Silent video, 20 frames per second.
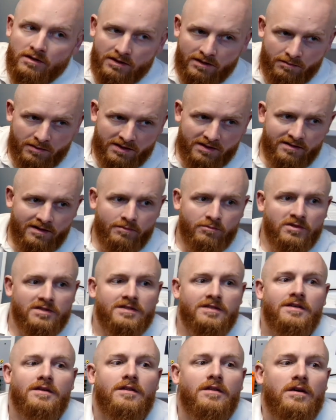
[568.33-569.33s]
and then by the time we
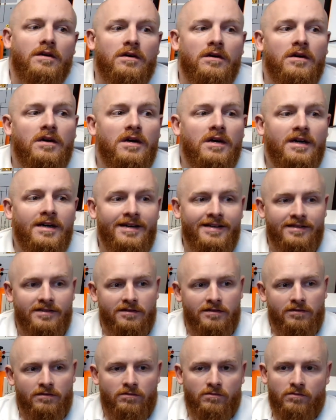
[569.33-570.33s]
see the
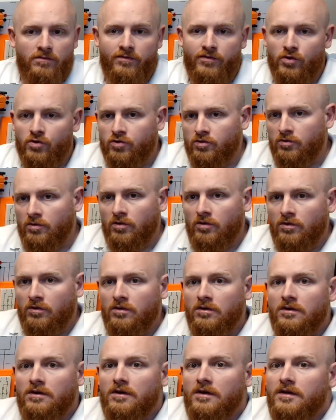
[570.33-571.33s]

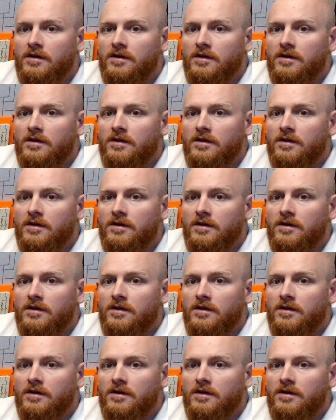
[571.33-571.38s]
virtual